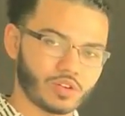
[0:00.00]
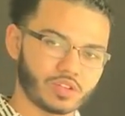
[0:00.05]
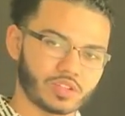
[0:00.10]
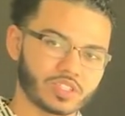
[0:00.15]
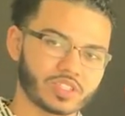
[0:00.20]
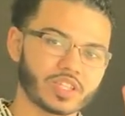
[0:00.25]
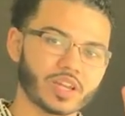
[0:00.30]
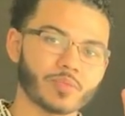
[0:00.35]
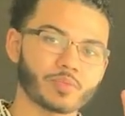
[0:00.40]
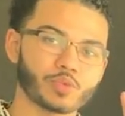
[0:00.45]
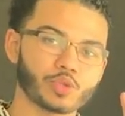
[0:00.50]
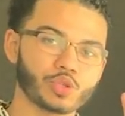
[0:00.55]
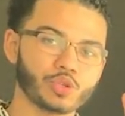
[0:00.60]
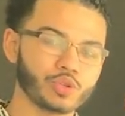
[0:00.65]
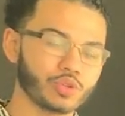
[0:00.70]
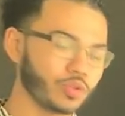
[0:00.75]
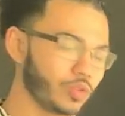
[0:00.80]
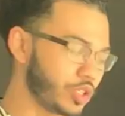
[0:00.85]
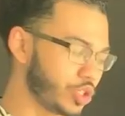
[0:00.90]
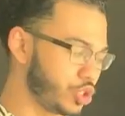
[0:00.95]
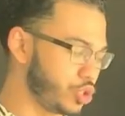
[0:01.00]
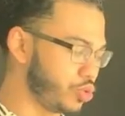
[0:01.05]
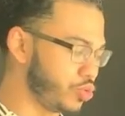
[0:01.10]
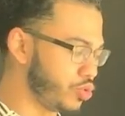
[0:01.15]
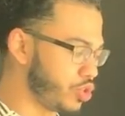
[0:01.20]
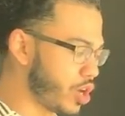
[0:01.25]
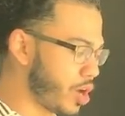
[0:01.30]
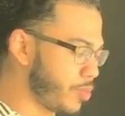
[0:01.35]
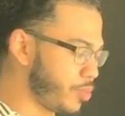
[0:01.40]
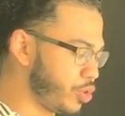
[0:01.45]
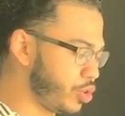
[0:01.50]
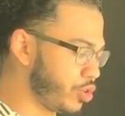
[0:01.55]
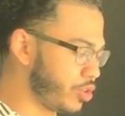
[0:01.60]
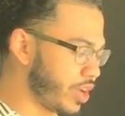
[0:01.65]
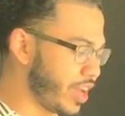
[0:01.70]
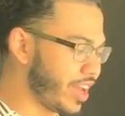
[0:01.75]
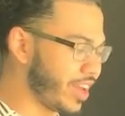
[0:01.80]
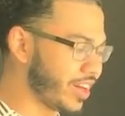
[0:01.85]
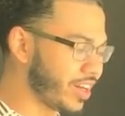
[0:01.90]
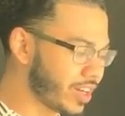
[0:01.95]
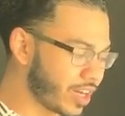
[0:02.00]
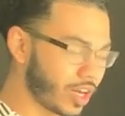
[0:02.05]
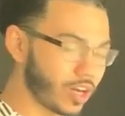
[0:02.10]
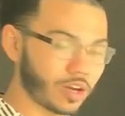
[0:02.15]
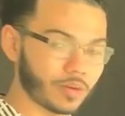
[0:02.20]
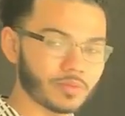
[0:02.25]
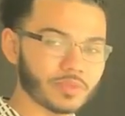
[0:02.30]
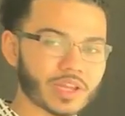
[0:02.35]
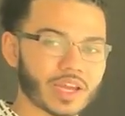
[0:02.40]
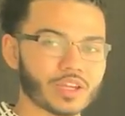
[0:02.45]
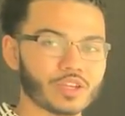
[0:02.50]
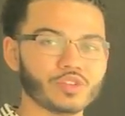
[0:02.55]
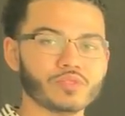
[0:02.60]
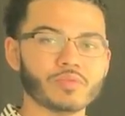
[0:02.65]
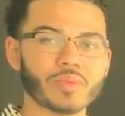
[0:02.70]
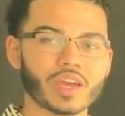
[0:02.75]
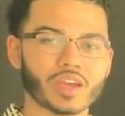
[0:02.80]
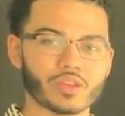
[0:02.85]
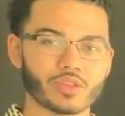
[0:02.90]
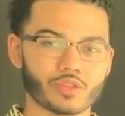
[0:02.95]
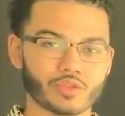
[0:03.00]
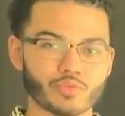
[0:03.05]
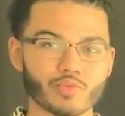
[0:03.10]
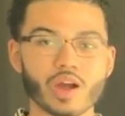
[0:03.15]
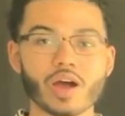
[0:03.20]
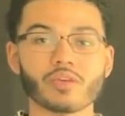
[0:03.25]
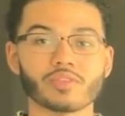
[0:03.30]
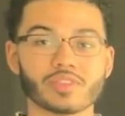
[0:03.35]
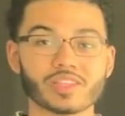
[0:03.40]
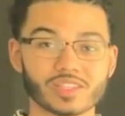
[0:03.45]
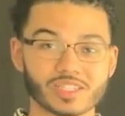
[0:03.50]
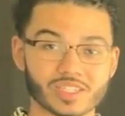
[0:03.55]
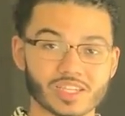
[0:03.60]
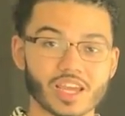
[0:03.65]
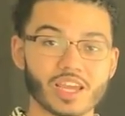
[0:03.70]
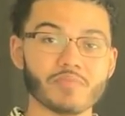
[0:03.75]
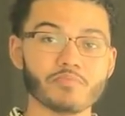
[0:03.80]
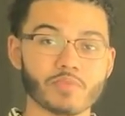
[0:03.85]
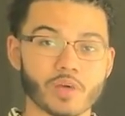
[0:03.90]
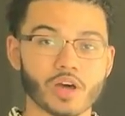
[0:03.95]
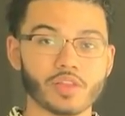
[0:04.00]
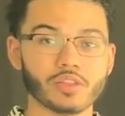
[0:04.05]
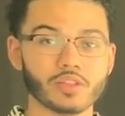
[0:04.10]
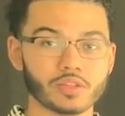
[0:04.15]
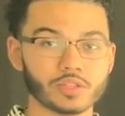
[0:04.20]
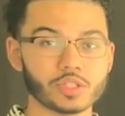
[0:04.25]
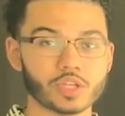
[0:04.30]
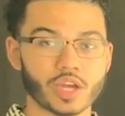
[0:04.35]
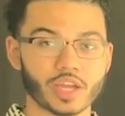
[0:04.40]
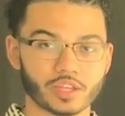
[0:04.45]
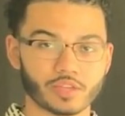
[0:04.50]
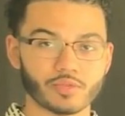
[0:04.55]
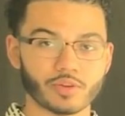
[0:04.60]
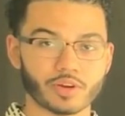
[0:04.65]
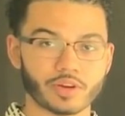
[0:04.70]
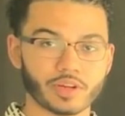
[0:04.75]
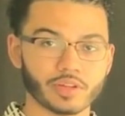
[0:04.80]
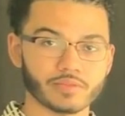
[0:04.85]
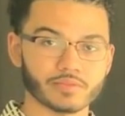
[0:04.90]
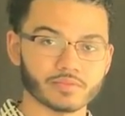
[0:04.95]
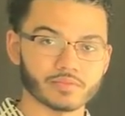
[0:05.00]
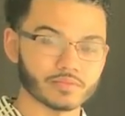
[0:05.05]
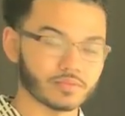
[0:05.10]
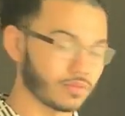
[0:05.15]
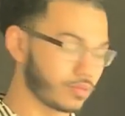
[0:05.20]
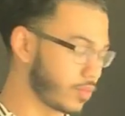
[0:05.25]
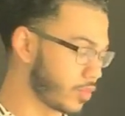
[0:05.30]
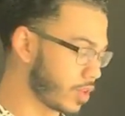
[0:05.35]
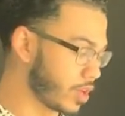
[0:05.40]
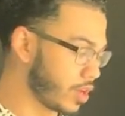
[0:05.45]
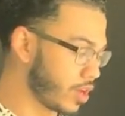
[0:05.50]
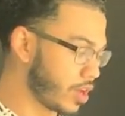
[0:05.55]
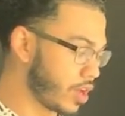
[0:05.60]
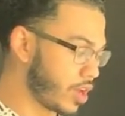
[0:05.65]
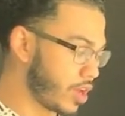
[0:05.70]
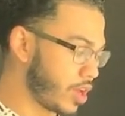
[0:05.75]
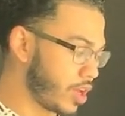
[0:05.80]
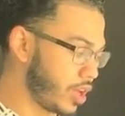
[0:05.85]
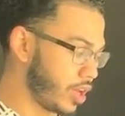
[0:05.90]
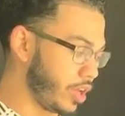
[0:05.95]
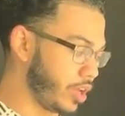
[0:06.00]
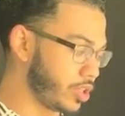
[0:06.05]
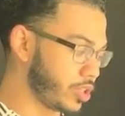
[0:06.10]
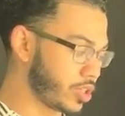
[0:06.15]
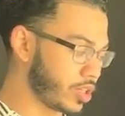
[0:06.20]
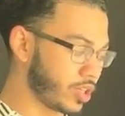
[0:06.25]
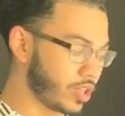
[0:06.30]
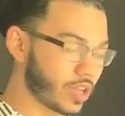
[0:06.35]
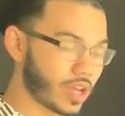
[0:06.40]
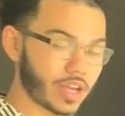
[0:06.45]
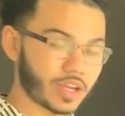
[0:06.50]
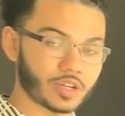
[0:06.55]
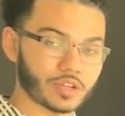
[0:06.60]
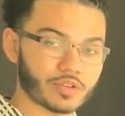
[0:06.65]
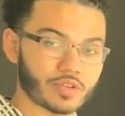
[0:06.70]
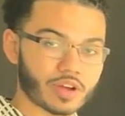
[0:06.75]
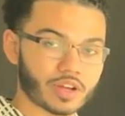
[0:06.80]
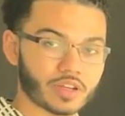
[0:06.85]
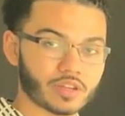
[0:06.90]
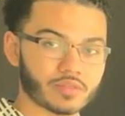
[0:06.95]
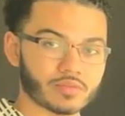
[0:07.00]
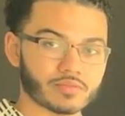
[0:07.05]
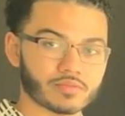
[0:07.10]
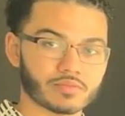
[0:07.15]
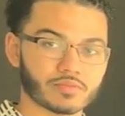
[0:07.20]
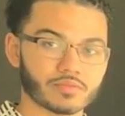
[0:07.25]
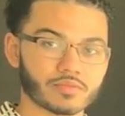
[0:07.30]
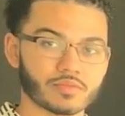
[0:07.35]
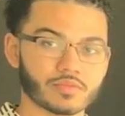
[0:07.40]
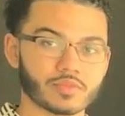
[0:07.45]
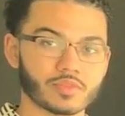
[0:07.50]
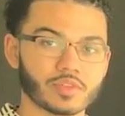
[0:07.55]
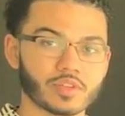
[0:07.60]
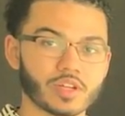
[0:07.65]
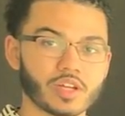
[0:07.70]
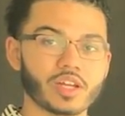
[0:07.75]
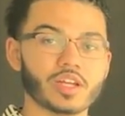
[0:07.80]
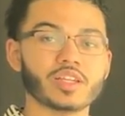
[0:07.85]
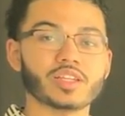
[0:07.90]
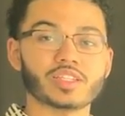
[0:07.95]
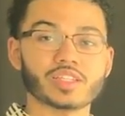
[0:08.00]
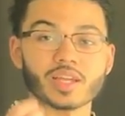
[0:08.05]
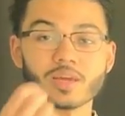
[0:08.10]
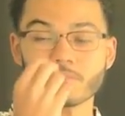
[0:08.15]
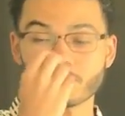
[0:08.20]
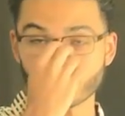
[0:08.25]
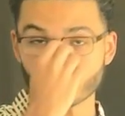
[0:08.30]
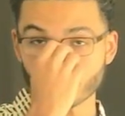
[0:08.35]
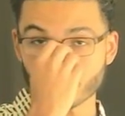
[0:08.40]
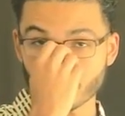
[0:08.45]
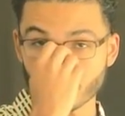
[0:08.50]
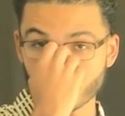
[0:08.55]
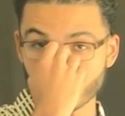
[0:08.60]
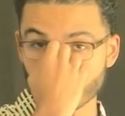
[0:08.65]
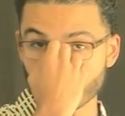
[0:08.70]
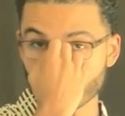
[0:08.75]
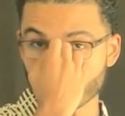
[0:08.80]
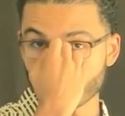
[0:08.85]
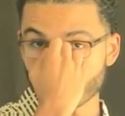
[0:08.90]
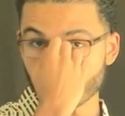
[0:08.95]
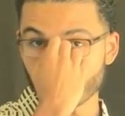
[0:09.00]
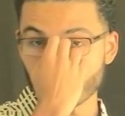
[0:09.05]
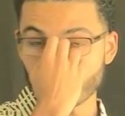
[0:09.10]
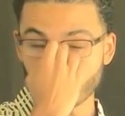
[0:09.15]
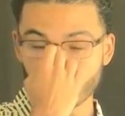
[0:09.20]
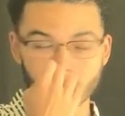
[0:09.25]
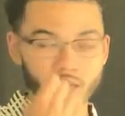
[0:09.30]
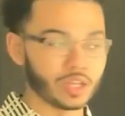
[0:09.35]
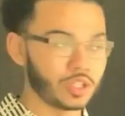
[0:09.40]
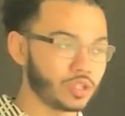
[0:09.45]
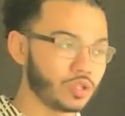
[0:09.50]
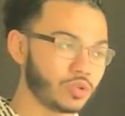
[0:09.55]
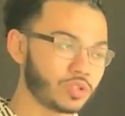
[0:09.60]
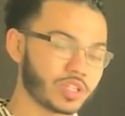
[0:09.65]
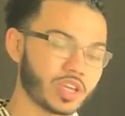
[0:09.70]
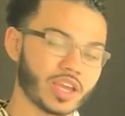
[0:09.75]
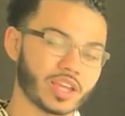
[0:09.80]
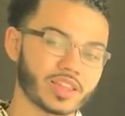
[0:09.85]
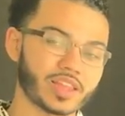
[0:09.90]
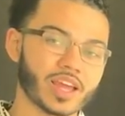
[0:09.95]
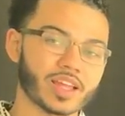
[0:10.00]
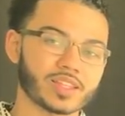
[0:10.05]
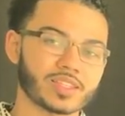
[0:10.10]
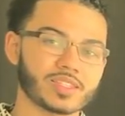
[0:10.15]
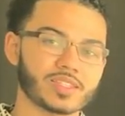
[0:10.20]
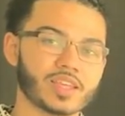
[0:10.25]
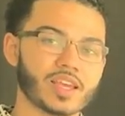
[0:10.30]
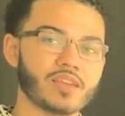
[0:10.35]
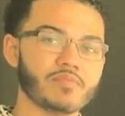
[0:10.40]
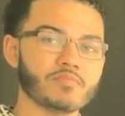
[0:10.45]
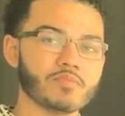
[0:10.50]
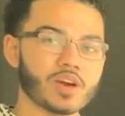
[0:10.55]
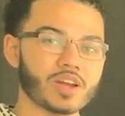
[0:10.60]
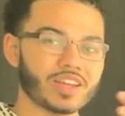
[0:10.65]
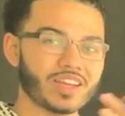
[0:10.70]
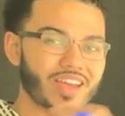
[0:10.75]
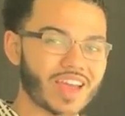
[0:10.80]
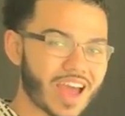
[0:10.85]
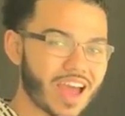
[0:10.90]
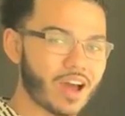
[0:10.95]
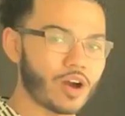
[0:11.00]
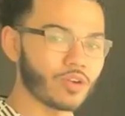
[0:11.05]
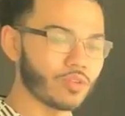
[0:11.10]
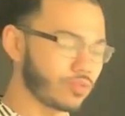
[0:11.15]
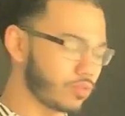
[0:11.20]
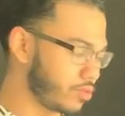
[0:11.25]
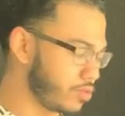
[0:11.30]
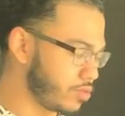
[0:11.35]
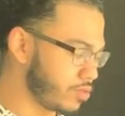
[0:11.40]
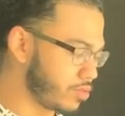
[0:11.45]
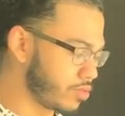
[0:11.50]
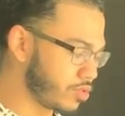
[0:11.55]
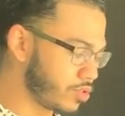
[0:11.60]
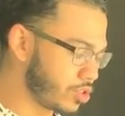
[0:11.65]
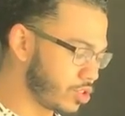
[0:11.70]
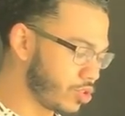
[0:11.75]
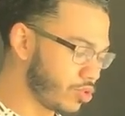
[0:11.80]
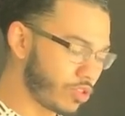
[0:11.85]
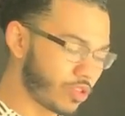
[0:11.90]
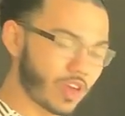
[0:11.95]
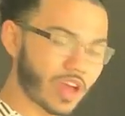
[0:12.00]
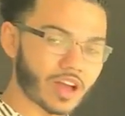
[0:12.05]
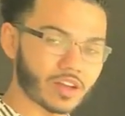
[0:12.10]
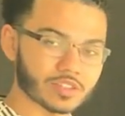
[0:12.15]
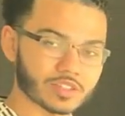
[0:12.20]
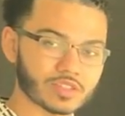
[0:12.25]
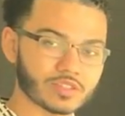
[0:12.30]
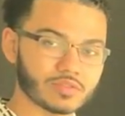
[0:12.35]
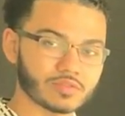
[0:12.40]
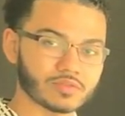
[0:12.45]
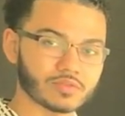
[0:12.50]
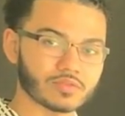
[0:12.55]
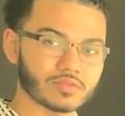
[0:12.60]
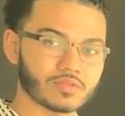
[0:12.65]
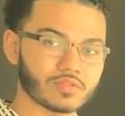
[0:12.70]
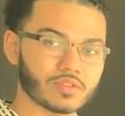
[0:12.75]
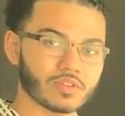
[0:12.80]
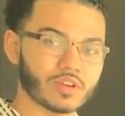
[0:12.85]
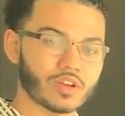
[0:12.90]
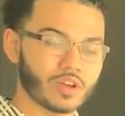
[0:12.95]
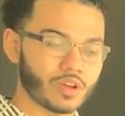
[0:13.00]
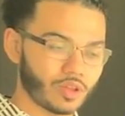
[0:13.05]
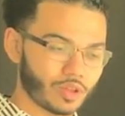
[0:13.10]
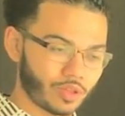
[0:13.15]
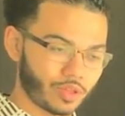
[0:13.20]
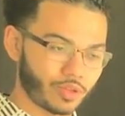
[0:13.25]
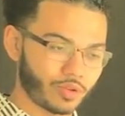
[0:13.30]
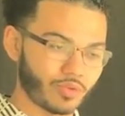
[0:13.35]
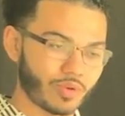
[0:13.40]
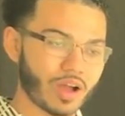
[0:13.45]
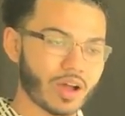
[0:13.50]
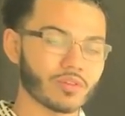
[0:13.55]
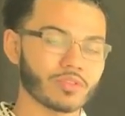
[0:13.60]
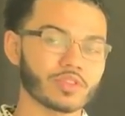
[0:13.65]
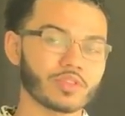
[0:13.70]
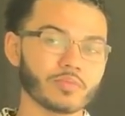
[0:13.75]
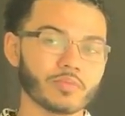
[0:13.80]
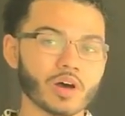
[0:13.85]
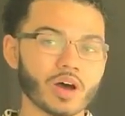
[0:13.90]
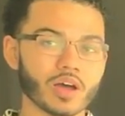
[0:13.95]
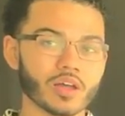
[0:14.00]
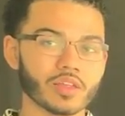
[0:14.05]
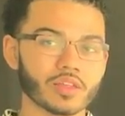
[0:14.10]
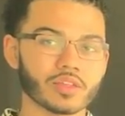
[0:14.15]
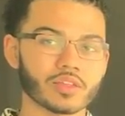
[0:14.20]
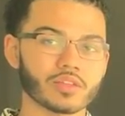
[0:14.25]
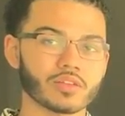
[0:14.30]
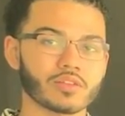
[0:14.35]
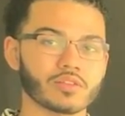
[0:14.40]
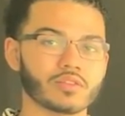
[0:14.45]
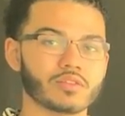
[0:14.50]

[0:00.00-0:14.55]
Step two is you dump your income that you make throughout the same month, January, into the line of credit. Step three is you take that same money out, 2000 throughout the month